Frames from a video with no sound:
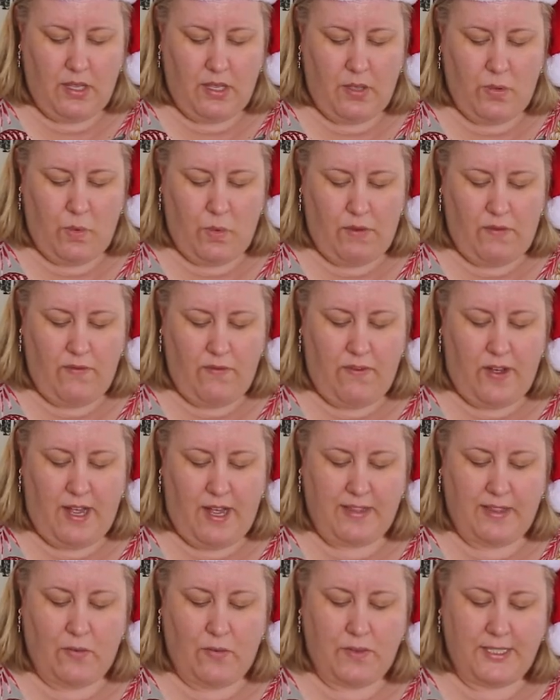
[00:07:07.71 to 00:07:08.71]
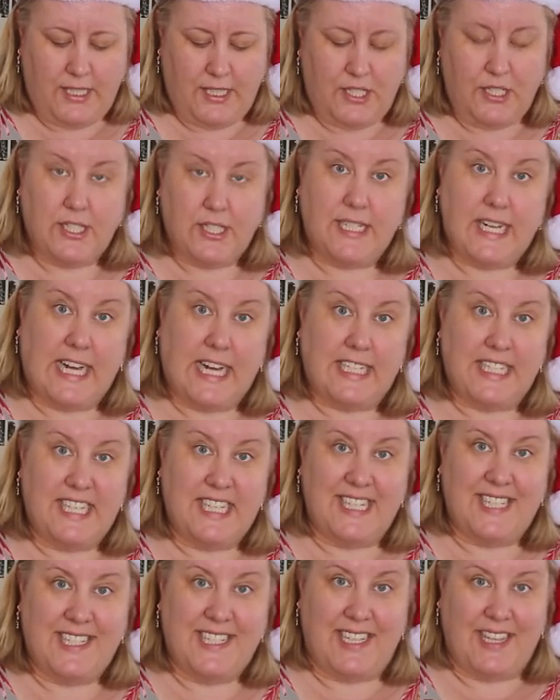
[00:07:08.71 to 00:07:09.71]
You will find that once you start
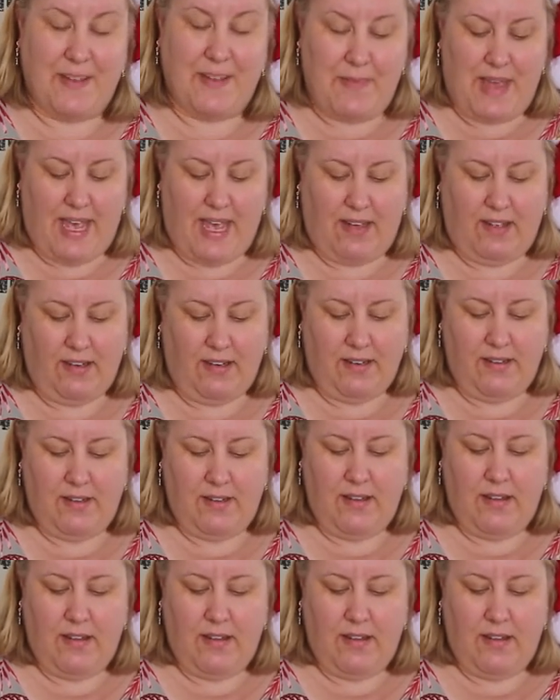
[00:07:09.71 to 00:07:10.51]
teasing them out,